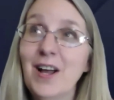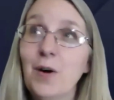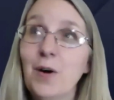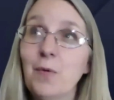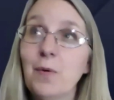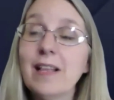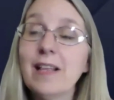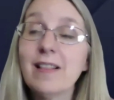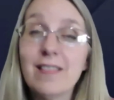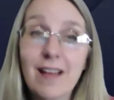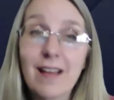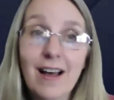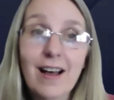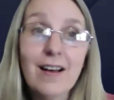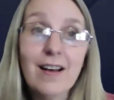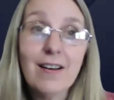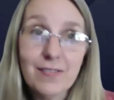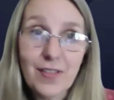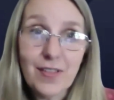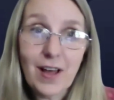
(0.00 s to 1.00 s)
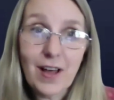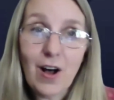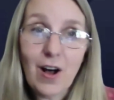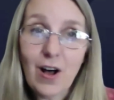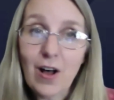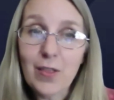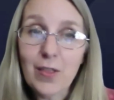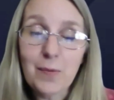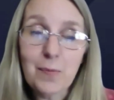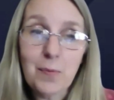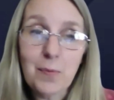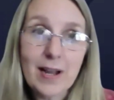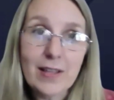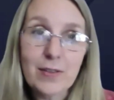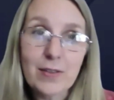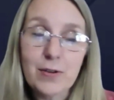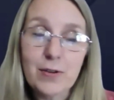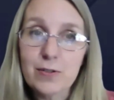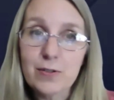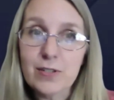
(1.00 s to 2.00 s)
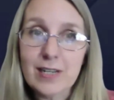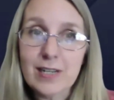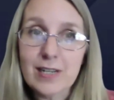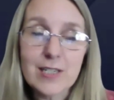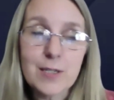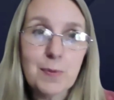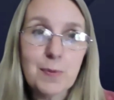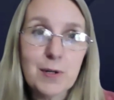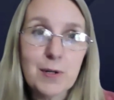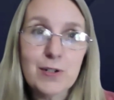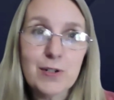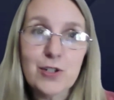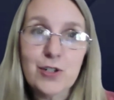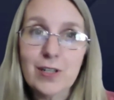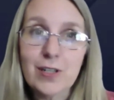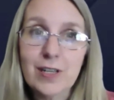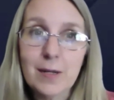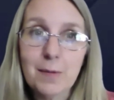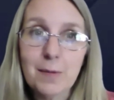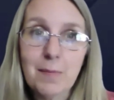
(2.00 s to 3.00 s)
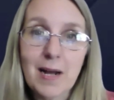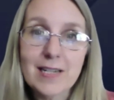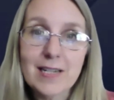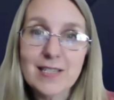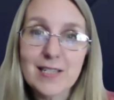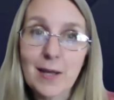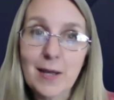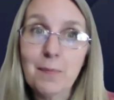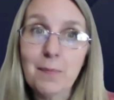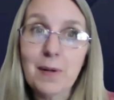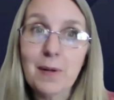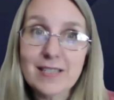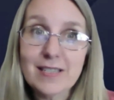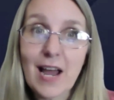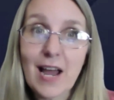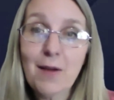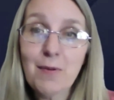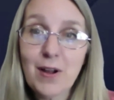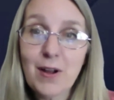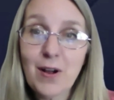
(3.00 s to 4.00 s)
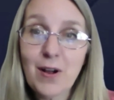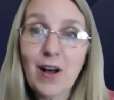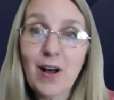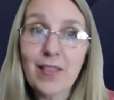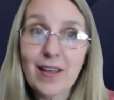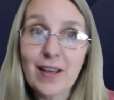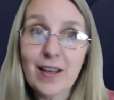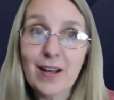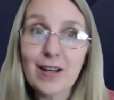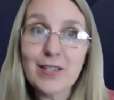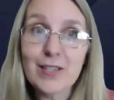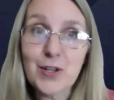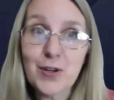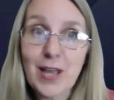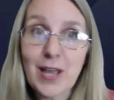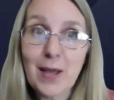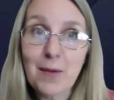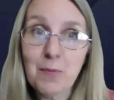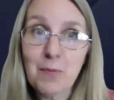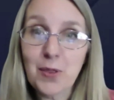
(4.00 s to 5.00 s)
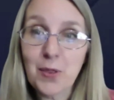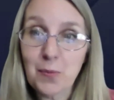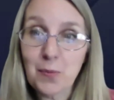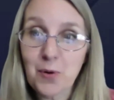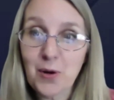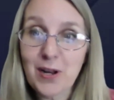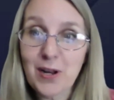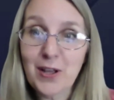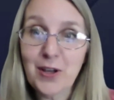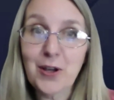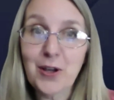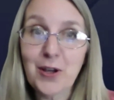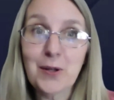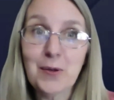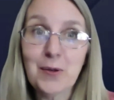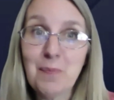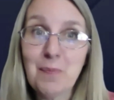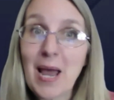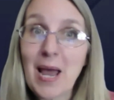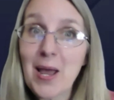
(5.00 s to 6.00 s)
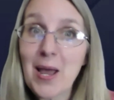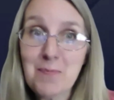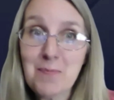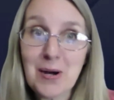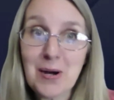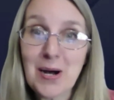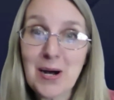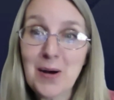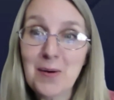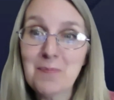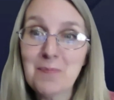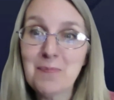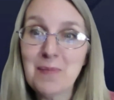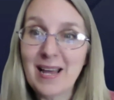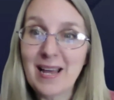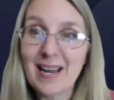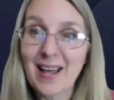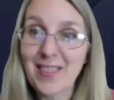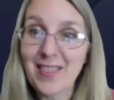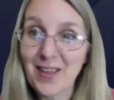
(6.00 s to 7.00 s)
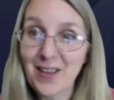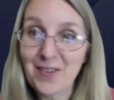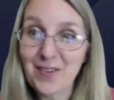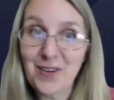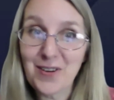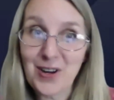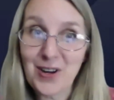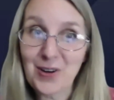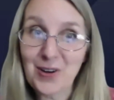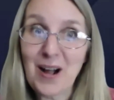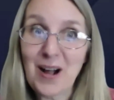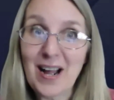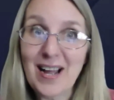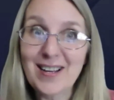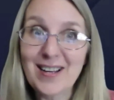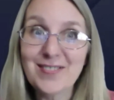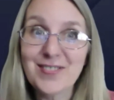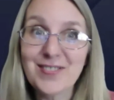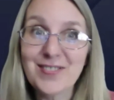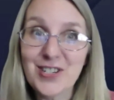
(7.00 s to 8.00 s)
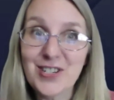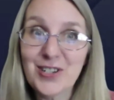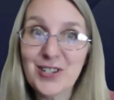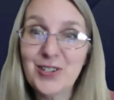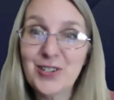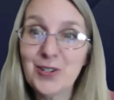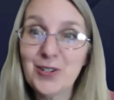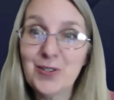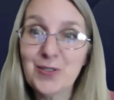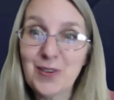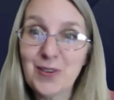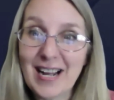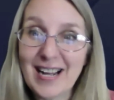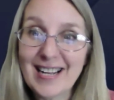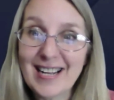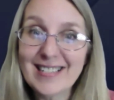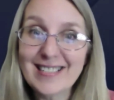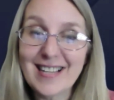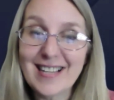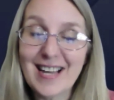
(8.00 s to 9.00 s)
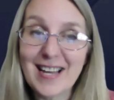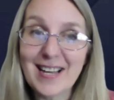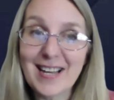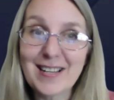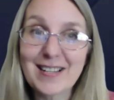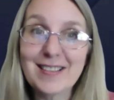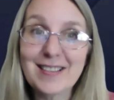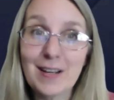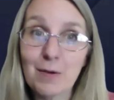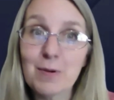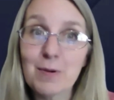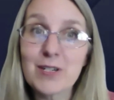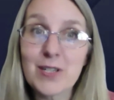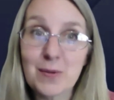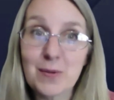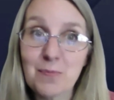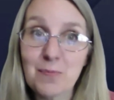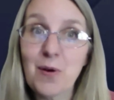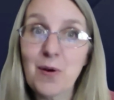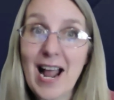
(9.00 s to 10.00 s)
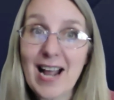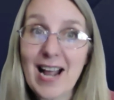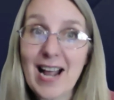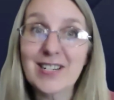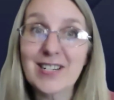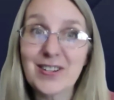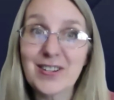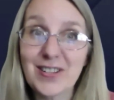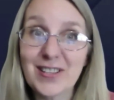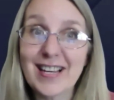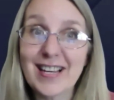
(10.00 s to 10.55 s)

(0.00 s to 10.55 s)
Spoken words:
we loved all the breakthroughs like spiritually and mindset, but as I recall, they also came with a pretty good pay bump. And I think for your wife too, right? Like there were some practical